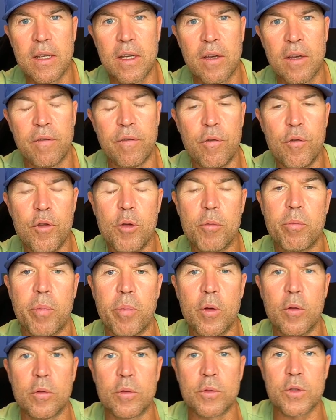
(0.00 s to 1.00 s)
For the
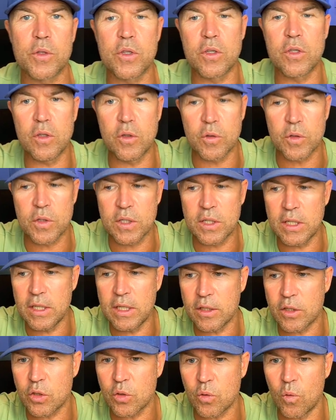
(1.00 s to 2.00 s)
Bulls, you see,
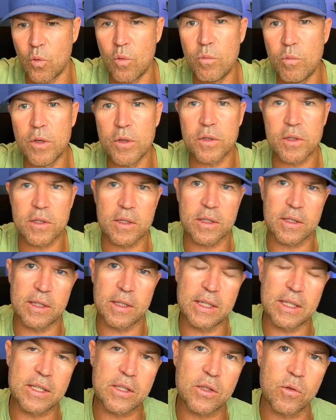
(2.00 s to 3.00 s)
it's almost
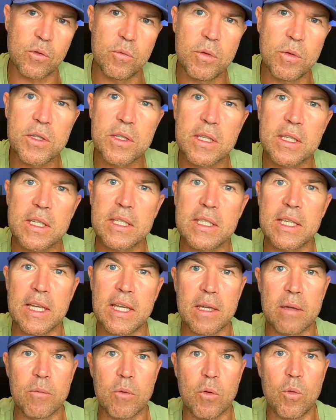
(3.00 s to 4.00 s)
it's almost the
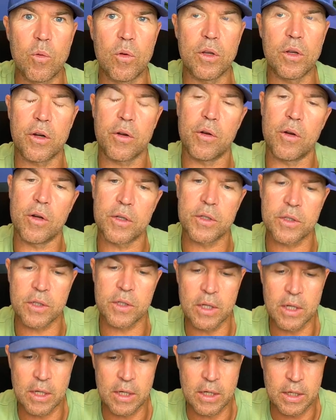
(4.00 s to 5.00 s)
same all across.
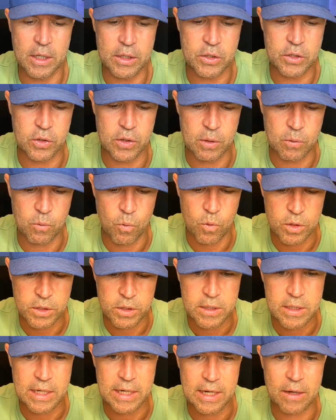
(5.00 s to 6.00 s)
So there
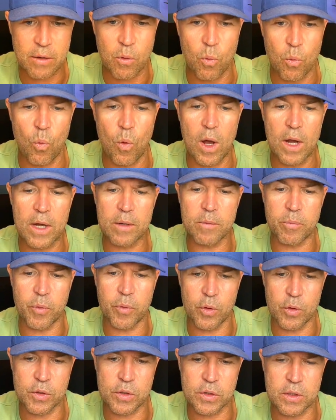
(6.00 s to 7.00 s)
wasn't like one
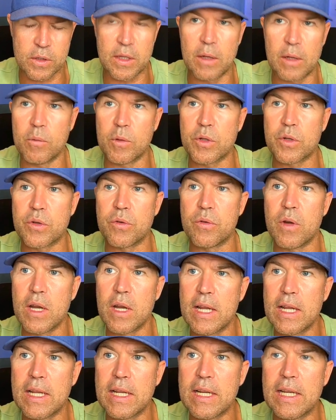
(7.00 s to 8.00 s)
person that was
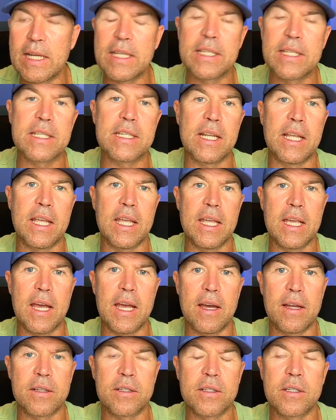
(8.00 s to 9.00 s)
really sticking
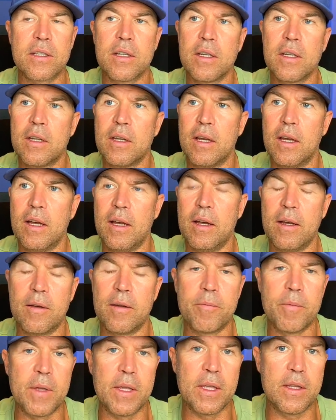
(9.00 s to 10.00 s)
out
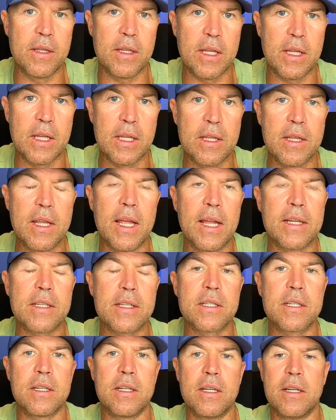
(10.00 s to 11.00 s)
um, in in
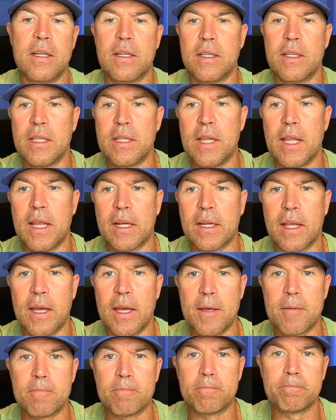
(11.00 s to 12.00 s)
that uh, in that
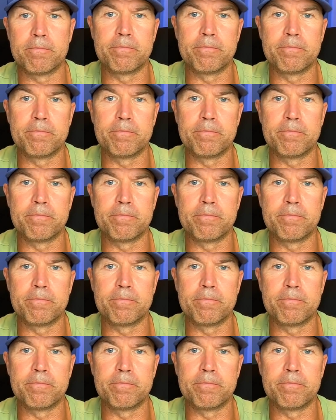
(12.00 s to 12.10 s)
game.